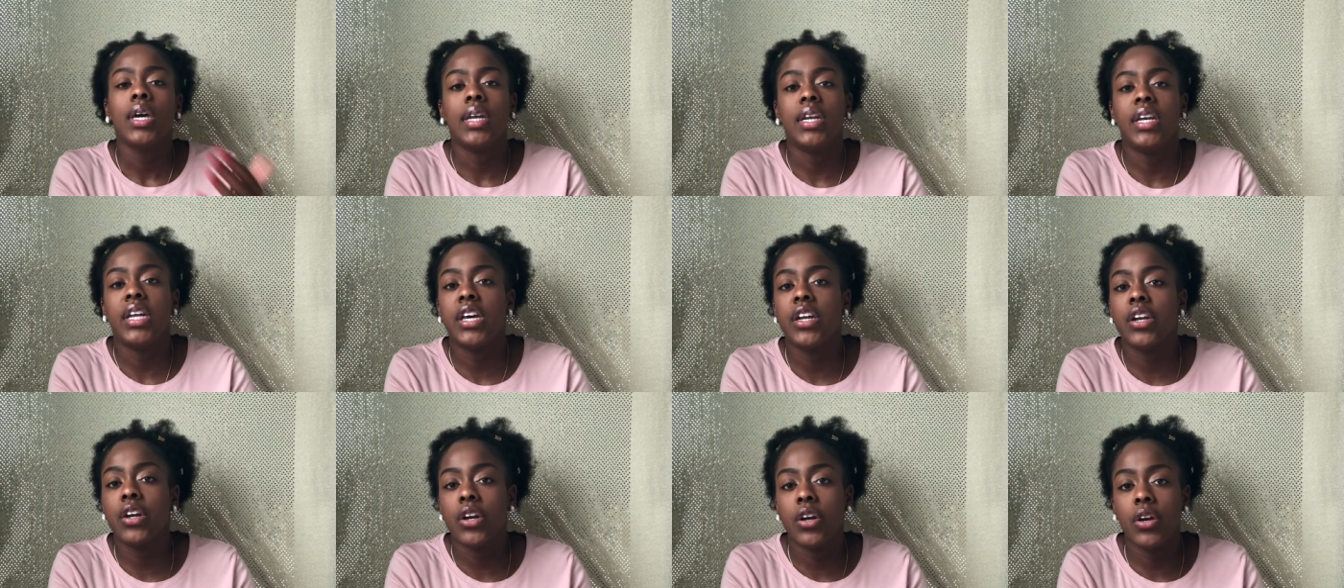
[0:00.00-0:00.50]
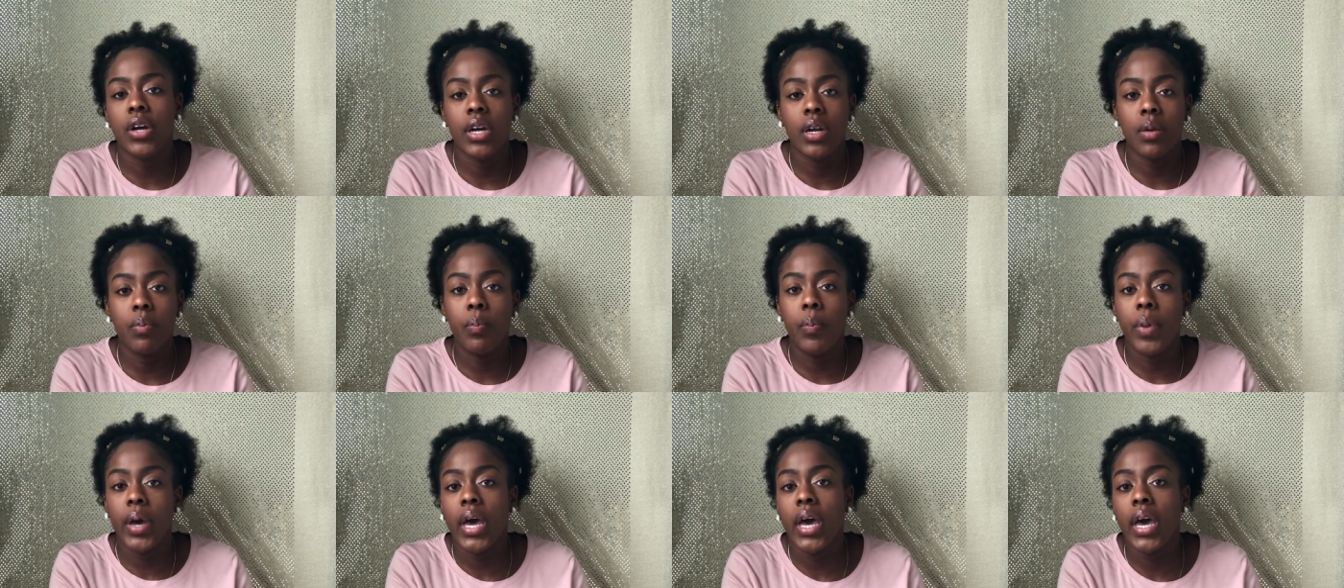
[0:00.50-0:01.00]
dinner
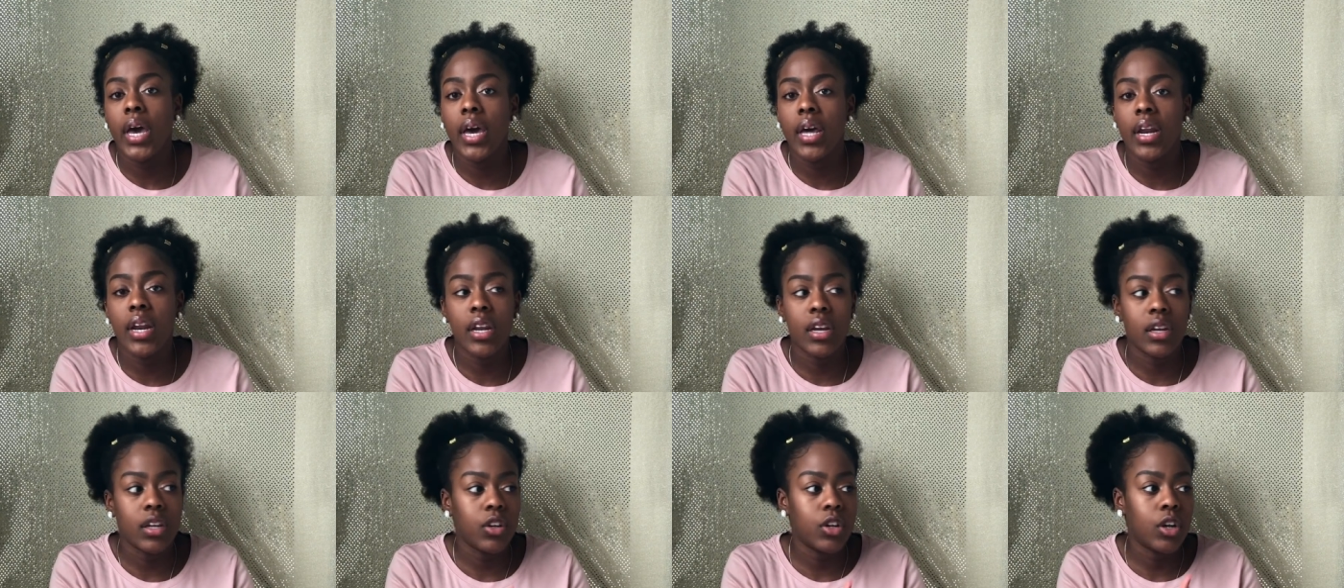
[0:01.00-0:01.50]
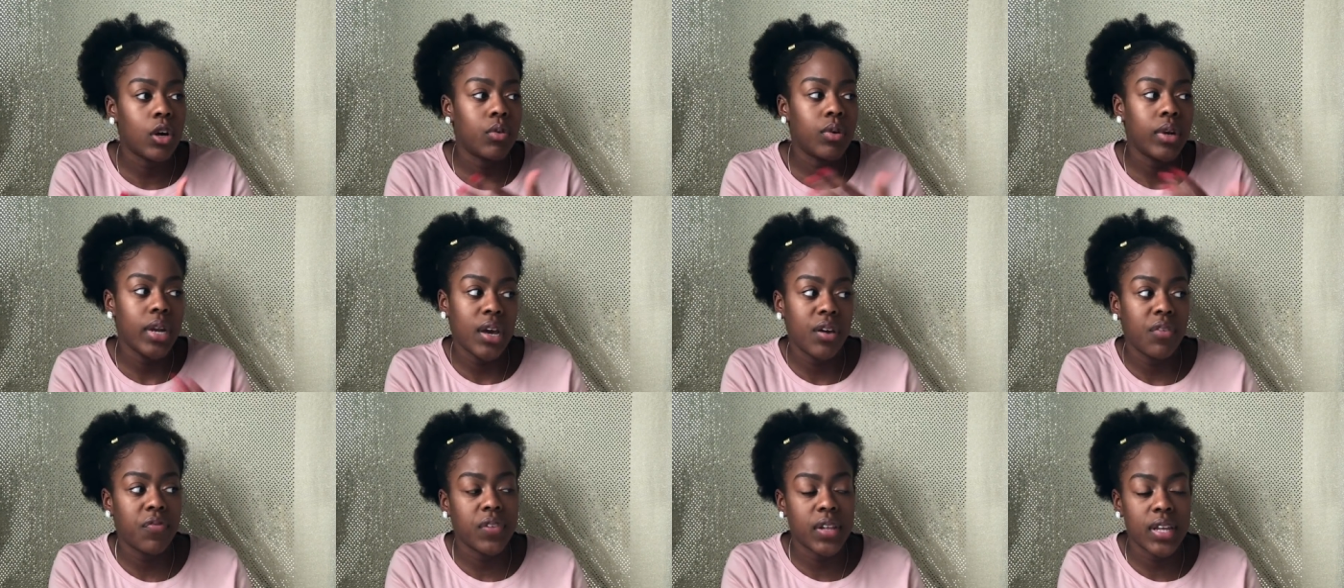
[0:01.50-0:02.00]
and bed and, you know,
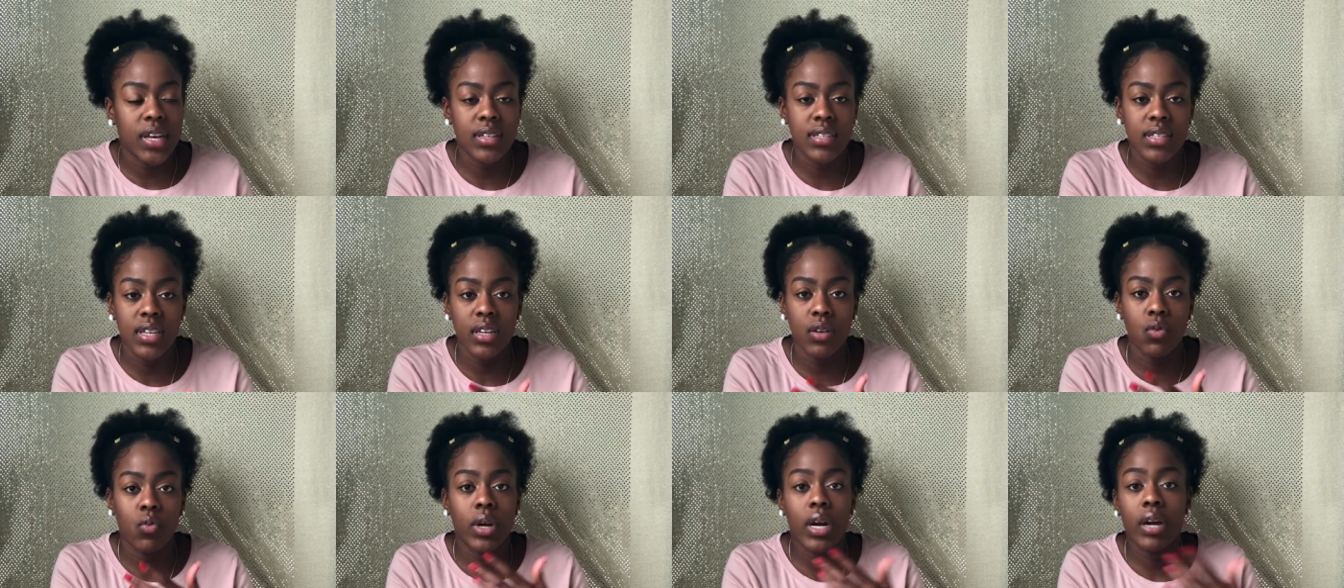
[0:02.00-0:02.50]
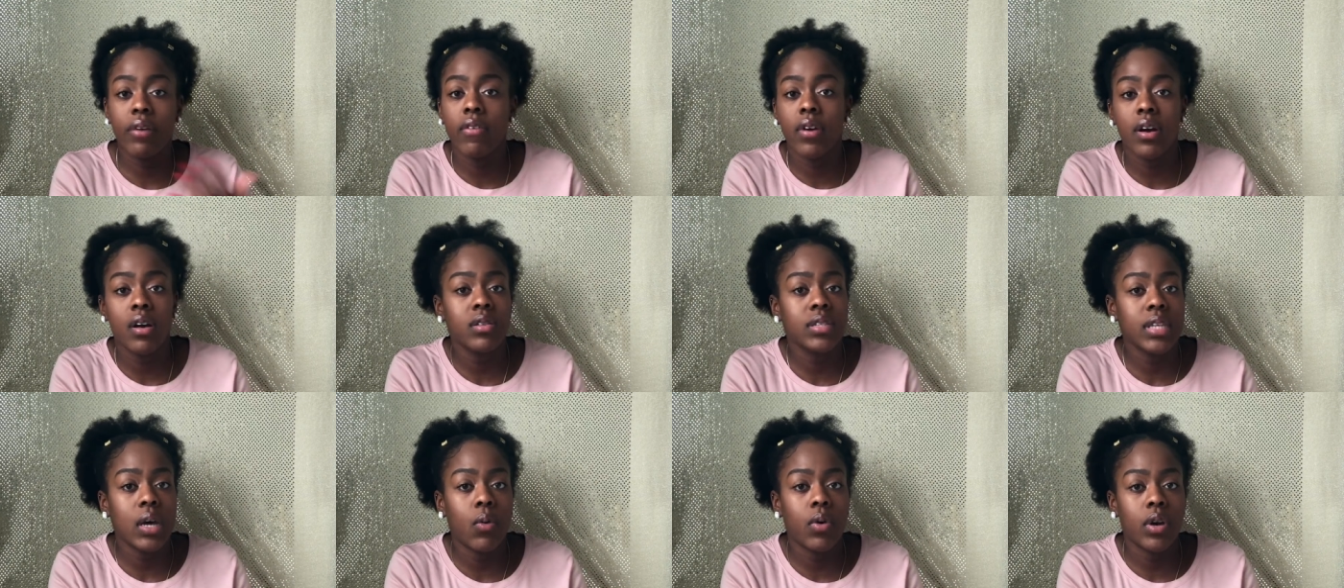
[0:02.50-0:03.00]
Netflix and whatever
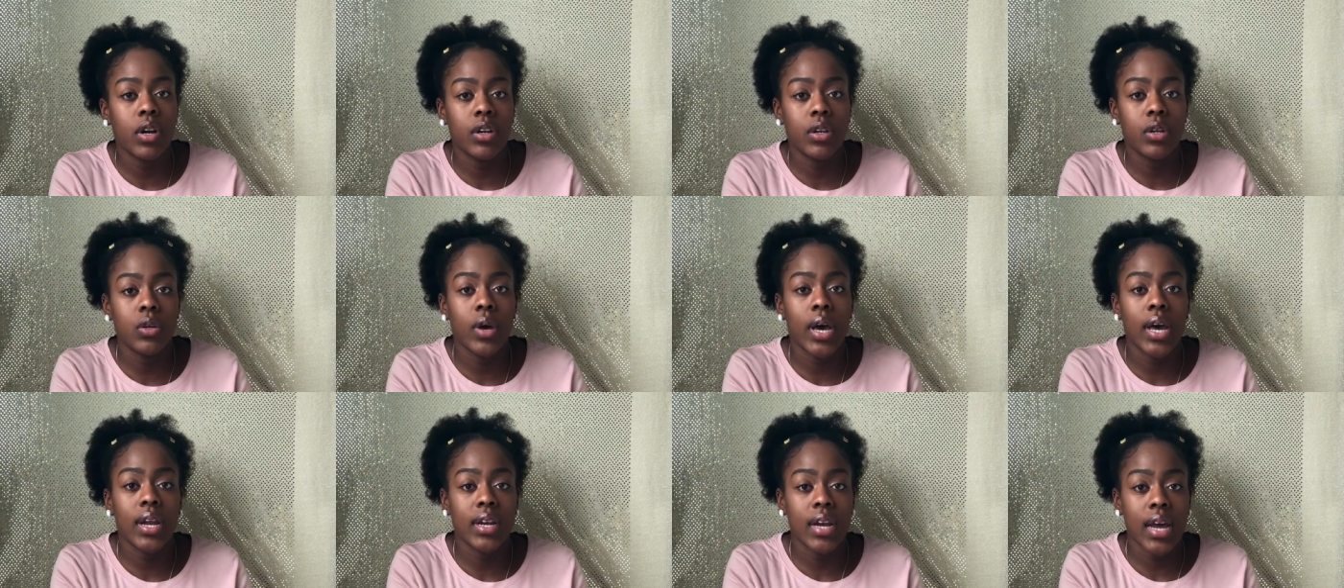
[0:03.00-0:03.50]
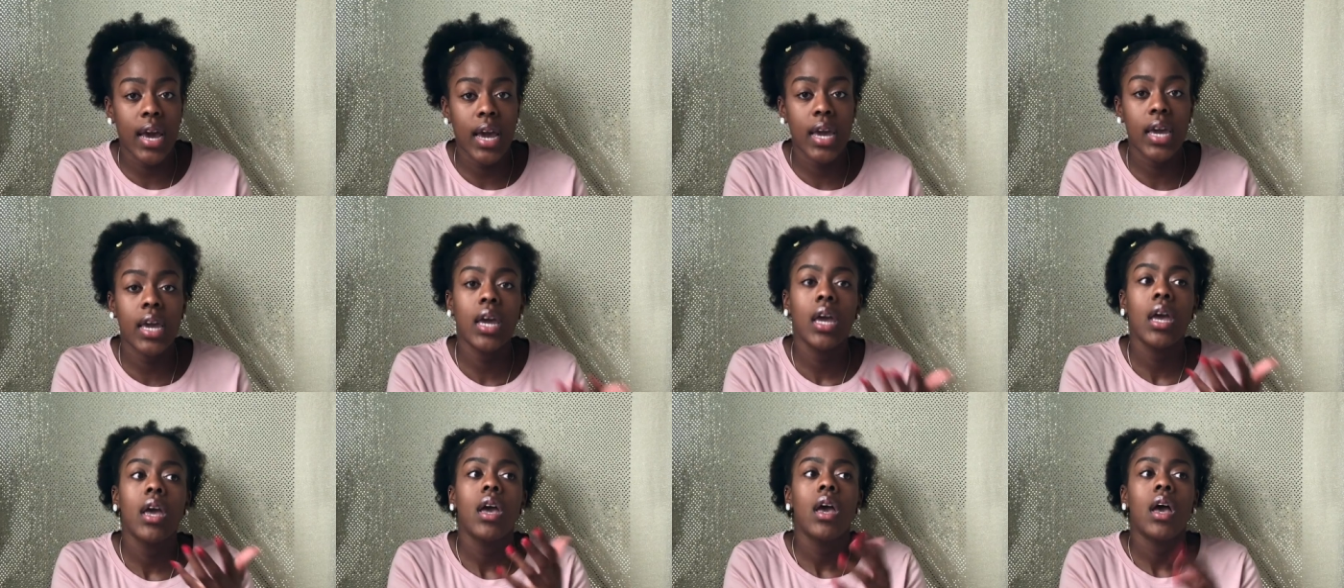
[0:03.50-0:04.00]
else I want to do at
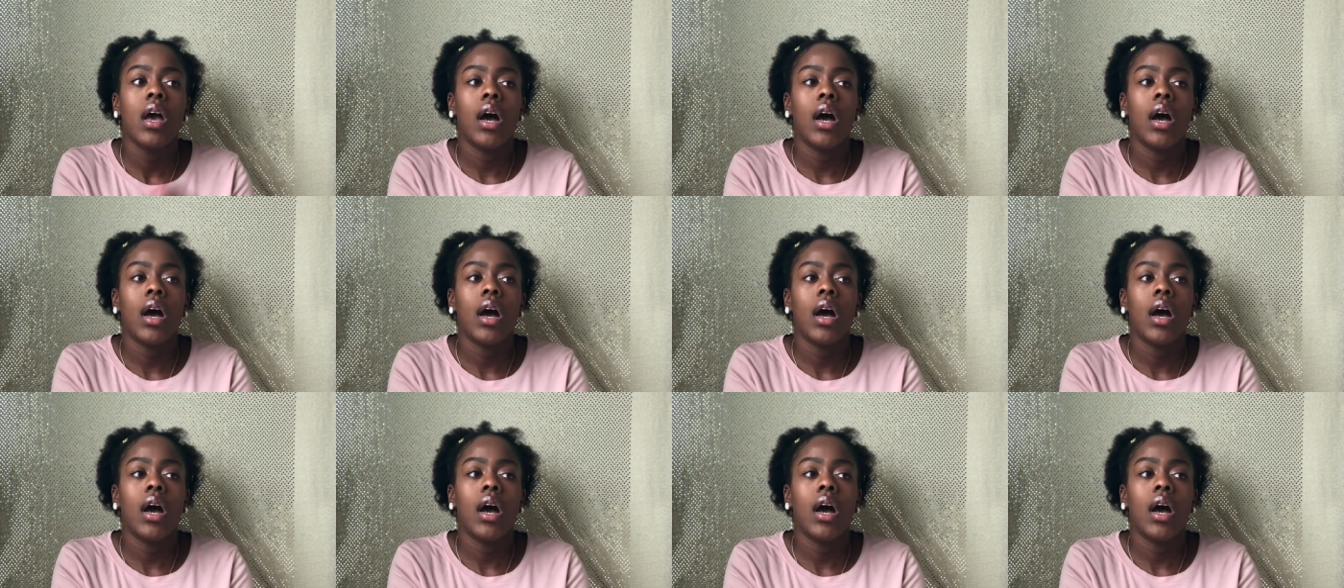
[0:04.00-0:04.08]
night,